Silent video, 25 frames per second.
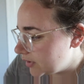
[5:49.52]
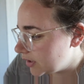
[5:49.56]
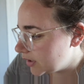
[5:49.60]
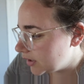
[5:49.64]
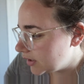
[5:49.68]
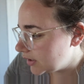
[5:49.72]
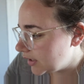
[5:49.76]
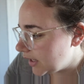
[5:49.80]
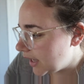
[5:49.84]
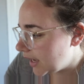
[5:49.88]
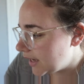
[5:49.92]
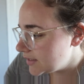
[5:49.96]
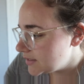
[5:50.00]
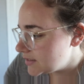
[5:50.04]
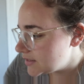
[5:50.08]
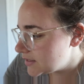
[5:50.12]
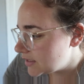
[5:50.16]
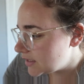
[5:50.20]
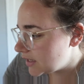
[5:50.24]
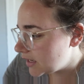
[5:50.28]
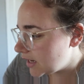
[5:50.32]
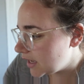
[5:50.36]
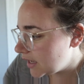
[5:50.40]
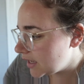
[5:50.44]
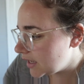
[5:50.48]
Last
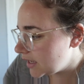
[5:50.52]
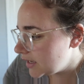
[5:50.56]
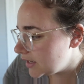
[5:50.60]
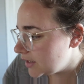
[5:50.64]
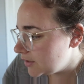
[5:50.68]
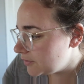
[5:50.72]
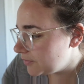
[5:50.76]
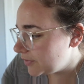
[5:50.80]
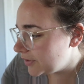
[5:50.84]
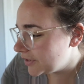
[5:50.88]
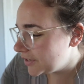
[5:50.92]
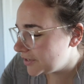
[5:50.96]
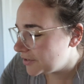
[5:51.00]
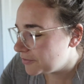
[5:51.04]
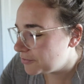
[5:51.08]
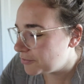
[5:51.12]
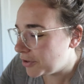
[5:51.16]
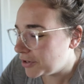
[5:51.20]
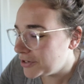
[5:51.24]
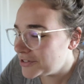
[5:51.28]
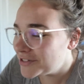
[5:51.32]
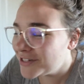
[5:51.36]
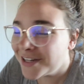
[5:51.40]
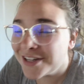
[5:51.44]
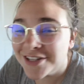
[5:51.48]
night we ended up
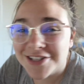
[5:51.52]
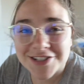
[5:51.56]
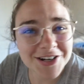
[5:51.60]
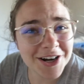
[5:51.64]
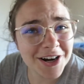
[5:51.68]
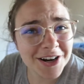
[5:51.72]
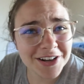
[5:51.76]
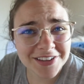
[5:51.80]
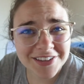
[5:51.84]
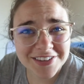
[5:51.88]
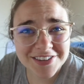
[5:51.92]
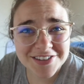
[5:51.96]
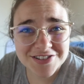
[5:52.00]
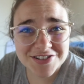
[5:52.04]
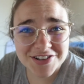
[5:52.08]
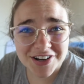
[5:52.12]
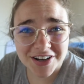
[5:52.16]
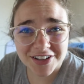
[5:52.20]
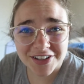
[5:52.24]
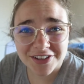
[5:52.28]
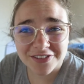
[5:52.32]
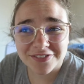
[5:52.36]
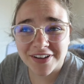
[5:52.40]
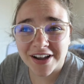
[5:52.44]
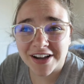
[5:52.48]
watching Charlie and the
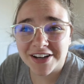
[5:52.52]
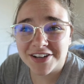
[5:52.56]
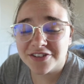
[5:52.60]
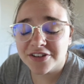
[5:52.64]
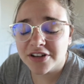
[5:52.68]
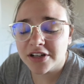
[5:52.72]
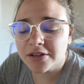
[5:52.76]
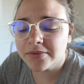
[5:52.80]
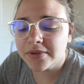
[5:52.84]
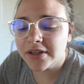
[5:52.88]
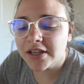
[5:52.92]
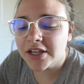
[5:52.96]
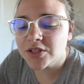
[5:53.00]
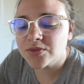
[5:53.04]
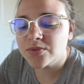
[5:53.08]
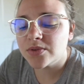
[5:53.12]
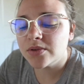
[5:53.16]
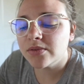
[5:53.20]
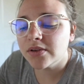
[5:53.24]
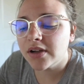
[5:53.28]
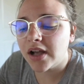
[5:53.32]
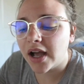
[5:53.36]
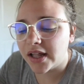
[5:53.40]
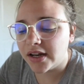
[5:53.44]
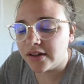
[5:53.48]
Chocolate Factory because we
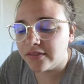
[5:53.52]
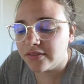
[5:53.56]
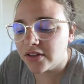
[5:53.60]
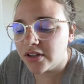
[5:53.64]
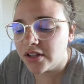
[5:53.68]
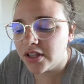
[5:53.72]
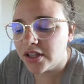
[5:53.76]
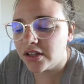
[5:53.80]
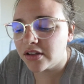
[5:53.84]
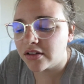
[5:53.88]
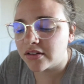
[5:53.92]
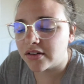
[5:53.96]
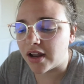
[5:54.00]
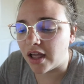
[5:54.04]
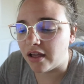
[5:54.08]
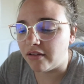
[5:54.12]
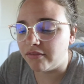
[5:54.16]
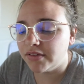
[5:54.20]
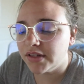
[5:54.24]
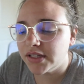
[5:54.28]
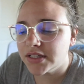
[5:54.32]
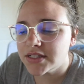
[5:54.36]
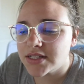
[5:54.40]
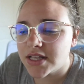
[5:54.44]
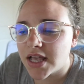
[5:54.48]
were kind of looking on
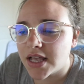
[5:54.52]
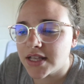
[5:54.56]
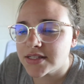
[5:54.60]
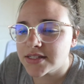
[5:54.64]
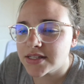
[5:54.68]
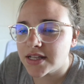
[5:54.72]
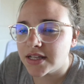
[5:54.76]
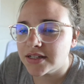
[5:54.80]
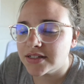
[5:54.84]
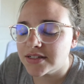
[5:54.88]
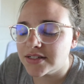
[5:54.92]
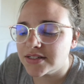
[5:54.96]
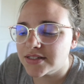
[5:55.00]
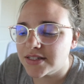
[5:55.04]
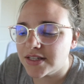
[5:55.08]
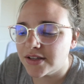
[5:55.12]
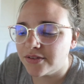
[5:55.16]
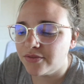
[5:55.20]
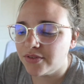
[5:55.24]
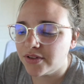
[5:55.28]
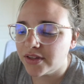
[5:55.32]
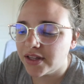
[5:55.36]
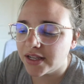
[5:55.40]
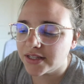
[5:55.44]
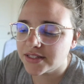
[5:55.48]
Netflix last night to see
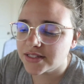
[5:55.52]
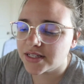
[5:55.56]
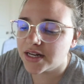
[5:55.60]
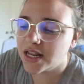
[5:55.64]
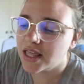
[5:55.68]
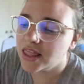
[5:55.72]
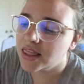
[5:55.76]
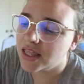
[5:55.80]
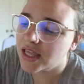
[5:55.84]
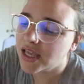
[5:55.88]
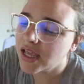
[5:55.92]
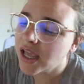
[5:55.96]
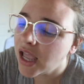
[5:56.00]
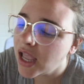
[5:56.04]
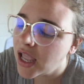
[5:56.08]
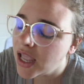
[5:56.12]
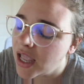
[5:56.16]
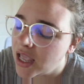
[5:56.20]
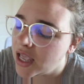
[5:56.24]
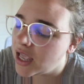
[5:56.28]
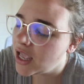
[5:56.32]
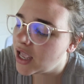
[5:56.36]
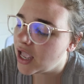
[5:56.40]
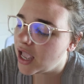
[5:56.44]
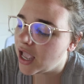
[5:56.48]
if we liked anything,
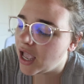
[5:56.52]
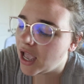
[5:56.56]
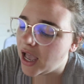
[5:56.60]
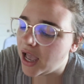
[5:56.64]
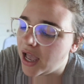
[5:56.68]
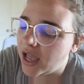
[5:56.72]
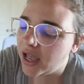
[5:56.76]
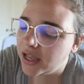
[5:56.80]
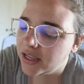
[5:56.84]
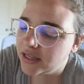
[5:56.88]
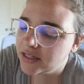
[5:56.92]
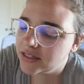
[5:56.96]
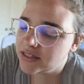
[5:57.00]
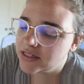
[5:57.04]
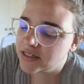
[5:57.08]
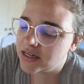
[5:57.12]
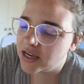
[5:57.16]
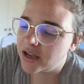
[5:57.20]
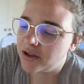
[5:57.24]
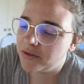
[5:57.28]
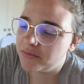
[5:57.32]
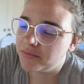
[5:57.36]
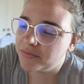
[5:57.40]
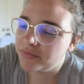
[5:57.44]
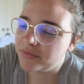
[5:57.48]

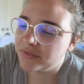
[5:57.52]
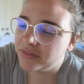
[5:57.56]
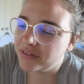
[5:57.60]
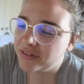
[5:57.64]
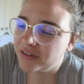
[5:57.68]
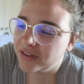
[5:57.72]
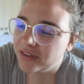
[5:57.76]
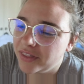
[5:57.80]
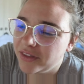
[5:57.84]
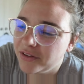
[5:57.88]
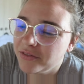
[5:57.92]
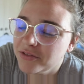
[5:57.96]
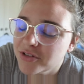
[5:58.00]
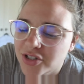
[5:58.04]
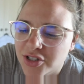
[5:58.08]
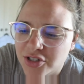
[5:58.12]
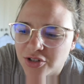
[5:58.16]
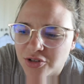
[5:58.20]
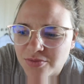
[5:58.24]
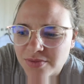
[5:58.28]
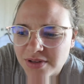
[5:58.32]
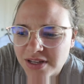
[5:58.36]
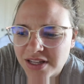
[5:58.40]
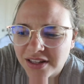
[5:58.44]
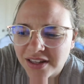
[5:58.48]
and there were
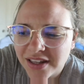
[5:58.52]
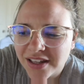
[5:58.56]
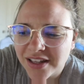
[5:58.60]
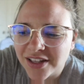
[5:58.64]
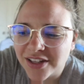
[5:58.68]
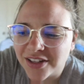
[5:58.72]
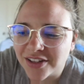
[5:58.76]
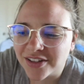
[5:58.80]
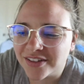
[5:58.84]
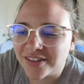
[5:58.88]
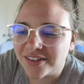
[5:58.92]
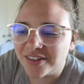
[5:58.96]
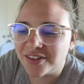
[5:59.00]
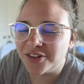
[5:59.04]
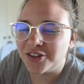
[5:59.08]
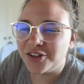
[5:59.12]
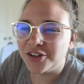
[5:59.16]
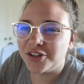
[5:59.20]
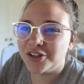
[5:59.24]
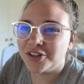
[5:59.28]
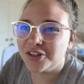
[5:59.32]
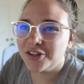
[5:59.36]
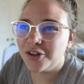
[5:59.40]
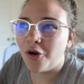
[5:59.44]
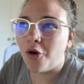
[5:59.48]
so many like
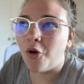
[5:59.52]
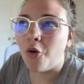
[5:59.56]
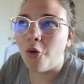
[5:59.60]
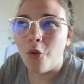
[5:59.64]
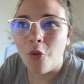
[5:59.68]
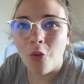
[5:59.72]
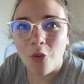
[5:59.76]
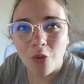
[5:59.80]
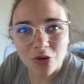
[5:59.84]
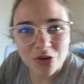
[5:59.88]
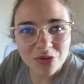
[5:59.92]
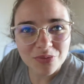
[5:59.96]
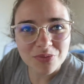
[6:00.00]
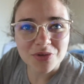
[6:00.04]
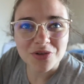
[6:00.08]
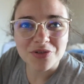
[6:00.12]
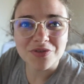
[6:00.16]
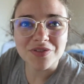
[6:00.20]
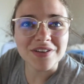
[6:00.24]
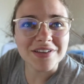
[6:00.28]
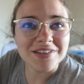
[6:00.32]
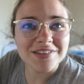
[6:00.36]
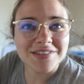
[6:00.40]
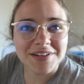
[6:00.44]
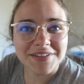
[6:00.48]
good old
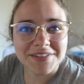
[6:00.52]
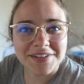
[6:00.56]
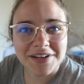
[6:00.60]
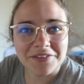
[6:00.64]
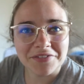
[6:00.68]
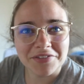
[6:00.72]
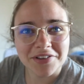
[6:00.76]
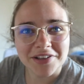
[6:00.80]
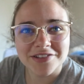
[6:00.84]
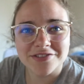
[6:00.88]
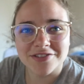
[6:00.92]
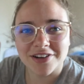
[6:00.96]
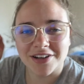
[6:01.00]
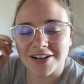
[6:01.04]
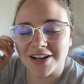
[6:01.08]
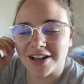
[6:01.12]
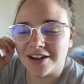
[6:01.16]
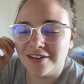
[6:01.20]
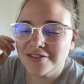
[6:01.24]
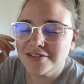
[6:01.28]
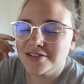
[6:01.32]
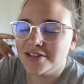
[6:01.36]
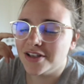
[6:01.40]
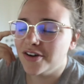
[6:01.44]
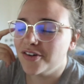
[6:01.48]
movies on Netflix right
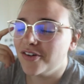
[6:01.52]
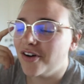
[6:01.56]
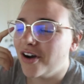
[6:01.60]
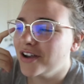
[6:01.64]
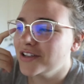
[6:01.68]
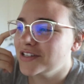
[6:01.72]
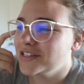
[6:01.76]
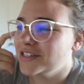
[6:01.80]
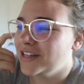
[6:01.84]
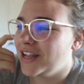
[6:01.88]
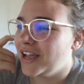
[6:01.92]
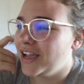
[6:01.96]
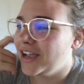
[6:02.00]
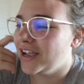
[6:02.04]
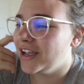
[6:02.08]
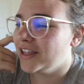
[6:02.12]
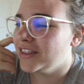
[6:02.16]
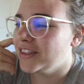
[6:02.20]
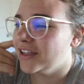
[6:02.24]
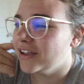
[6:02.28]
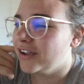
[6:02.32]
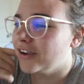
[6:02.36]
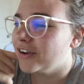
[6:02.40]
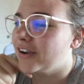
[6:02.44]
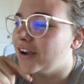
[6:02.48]
now. So Austin and I
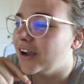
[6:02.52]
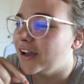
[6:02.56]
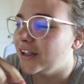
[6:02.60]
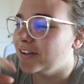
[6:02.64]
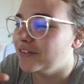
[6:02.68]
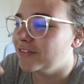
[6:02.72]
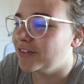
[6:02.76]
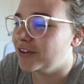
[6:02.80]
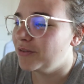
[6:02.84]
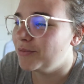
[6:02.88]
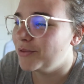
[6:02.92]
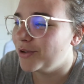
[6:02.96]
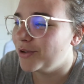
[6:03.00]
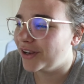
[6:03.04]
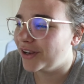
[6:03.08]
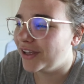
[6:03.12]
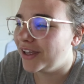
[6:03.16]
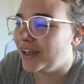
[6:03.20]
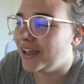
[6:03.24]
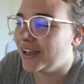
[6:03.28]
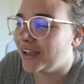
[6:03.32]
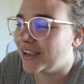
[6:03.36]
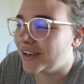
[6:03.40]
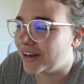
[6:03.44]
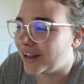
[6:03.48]
think are kind of gonna a
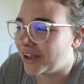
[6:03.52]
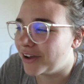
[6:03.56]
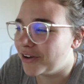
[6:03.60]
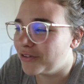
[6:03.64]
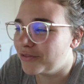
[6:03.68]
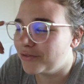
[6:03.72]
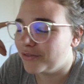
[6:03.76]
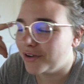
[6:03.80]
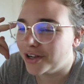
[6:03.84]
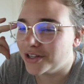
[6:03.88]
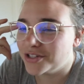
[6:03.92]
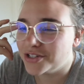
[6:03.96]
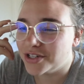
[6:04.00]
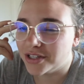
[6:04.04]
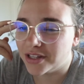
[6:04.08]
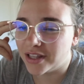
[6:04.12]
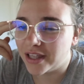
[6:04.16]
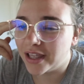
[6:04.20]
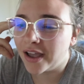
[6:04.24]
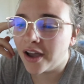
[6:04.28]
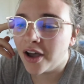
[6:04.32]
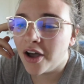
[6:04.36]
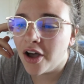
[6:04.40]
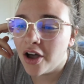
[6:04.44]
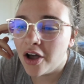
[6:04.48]
kick now of watching
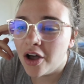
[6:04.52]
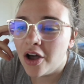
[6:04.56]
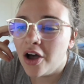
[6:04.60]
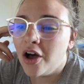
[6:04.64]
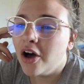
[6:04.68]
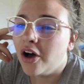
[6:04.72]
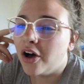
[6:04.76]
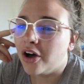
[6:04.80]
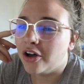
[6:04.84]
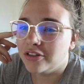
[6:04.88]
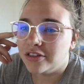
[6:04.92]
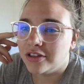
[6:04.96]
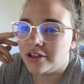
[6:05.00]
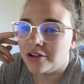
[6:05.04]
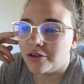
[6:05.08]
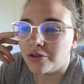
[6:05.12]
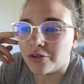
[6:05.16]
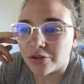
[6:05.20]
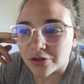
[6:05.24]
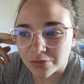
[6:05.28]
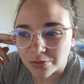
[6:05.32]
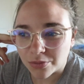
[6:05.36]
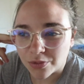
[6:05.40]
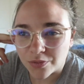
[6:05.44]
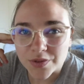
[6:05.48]
like all the
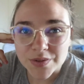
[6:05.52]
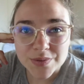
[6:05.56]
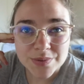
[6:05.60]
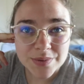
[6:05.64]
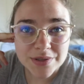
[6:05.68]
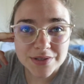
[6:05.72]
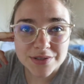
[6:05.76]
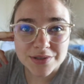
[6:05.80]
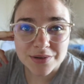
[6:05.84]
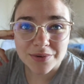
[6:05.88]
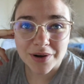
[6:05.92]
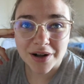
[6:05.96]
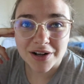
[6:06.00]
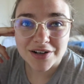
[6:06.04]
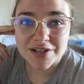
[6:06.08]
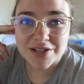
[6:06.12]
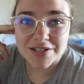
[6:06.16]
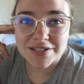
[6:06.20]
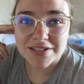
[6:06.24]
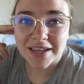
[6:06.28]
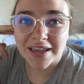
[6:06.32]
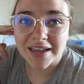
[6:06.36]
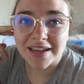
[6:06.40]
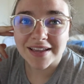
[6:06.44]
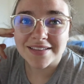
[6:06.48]
old movies we used to watch
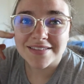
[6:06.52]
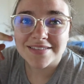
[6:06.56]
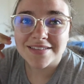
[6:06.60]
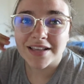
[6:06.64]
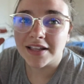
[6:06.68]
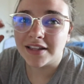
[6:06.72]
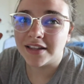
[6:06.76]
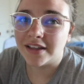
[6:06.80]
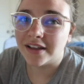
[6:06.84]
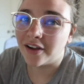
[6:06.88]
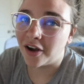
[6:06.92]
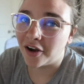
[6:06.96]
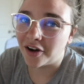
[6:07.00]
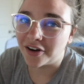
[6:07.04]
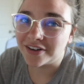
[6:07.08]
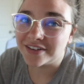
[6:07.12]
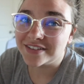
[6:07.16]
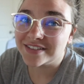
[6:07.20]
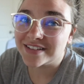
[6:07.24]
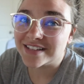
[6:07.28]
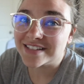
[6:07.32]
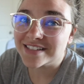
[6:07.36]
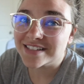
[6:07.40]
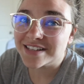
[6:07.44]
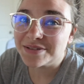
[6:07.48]
as kids that like
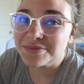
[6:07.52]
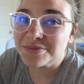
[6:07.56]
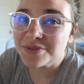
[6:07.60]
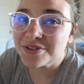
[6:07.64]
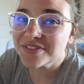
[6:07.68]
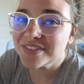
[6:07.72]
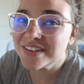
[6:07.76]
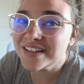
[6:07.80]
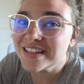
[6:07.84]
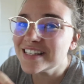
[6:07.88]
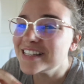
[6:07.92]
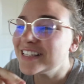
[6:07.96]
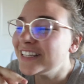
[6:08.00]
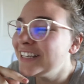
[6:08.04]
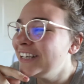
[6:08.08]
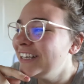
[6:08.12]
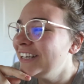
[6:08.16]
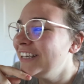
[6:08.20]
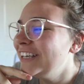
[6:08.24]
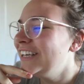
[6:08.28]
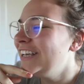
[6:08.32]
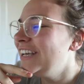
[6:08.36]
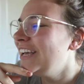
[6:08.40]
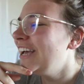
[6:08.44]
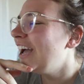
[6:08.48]
aren't Disney movies.
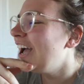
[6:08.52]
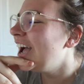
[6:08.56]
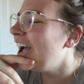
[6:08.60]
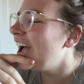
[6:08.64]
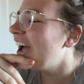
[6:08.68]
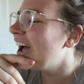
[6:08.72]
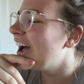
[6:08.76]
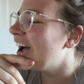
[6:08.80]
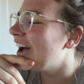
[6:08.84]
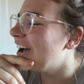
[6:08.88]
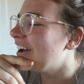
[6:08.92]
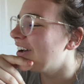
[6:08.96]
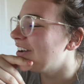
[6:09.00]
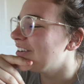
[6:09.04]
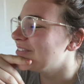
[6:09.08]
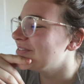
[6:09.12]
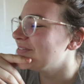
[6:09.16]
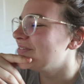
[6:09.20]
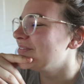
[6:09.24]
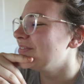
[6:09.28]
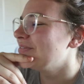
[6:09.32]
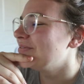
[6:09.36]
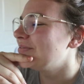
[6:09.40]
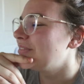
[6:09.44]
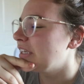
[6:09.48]

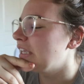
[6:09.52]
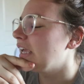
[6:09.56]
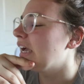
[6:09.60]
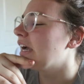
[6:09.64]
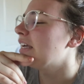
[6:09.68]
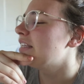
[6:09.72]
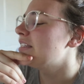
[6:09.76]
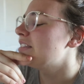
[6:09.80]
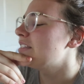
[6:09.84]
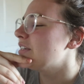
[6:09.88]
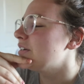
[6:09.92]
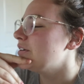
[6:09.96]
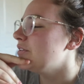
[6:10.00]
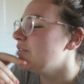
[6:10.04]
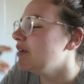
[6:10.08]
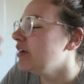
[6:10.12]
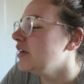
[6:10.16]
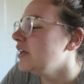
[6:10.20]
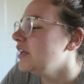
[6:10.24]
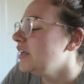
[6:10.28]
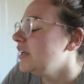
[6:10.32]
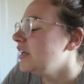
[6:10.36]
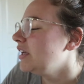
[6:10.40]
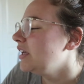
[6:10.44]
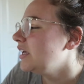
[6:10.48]
But yeah, so
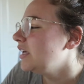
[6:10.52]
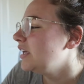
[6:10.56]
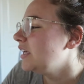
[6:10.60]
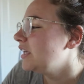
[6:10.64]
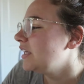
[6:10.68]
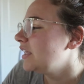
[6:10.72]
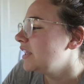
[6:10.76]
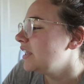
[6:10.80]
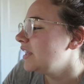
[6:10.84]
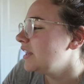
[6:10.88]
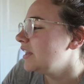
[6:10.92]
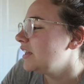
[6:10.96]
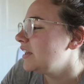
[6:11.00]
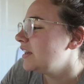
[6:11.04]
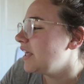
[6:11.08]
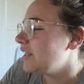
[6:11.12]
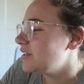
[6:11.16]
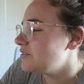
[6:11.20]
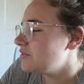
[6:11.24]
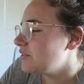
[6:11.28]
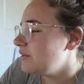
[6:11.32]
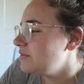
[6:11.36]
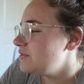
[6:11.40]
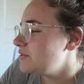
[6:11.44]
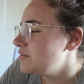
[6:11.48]

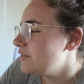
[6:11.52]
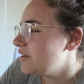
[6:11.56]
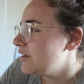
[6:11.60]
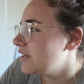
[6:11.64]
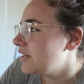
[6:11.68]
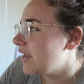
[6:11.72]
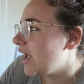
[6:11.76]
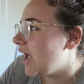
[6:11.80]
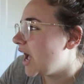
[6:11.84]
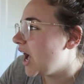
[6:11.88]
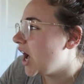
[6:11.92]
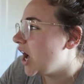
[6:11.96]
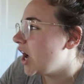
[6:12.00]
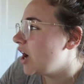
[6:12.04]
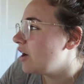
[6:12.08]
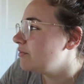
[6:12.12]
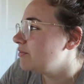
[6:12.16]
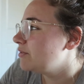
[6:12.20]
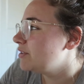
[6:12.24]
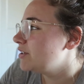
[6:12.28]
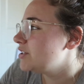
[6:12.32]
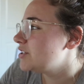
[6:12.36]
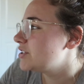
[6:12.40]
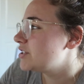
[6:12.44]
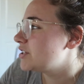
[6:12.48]
that's what I'm doing now. I'm
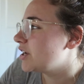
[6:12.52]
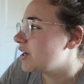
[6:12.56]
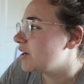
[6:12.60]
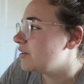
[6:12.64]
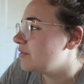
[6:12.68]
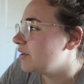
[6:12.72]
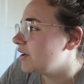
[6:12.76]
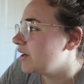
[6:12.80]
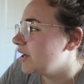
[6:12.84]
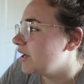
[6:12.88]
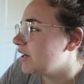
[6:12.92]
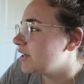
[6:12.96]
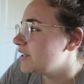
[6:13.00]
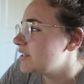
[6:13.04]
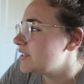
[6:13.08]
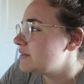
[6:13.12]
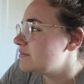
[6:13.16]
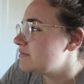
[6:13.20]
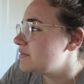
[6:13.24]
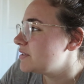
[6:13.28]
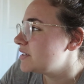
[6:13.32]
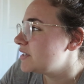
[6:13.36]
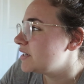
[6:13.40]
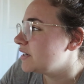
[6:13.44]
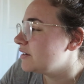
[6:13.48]
gonna start working on
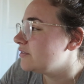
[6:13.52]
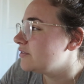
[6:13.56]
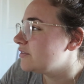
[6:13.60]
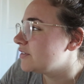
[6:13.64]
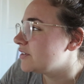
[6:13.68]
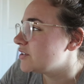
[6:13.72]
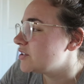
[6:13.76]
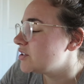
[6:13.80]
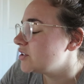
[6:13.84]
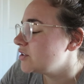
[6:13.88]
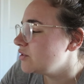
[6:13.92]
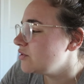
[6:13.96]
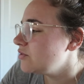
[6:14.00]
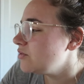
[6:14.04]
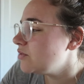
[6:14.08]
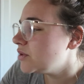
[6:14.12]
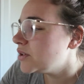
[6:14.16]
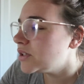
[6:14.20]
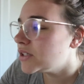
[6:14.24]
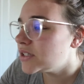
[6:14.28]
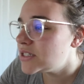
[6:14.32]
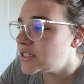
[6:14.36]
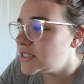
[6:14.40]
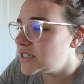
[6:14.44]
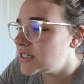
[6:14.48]
some stuff for
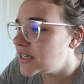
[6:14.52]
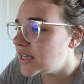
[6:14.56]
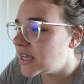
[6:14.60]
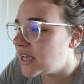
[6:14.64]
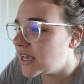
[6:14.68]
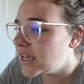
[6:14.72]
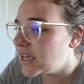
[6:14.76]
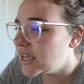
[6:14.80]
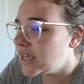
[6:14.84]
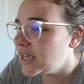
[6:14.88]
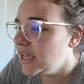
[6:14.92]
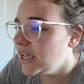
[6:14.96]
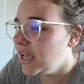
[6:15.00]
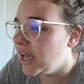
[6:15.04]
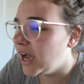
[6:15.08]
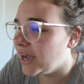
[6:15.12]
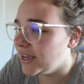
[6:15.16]
school today.